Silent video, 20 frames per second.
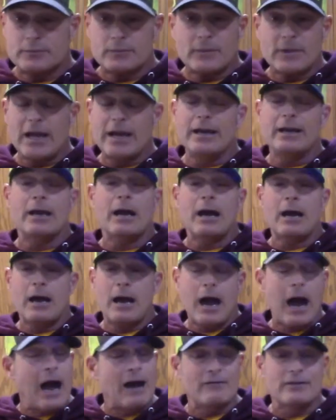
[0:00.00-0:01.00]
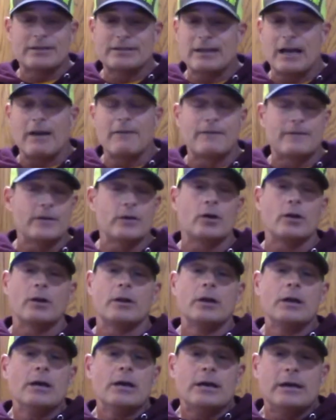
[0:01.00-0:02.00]
And obviously I
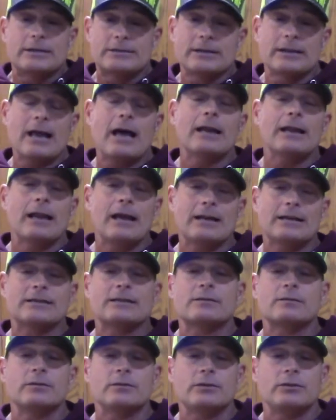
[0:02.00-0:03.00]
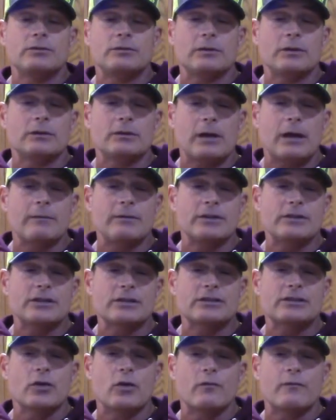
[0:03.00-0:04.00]
feel it's a lot less, you
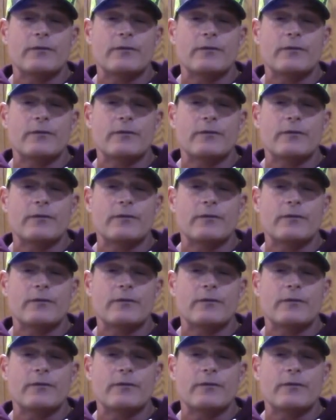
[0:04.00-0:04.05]
just don't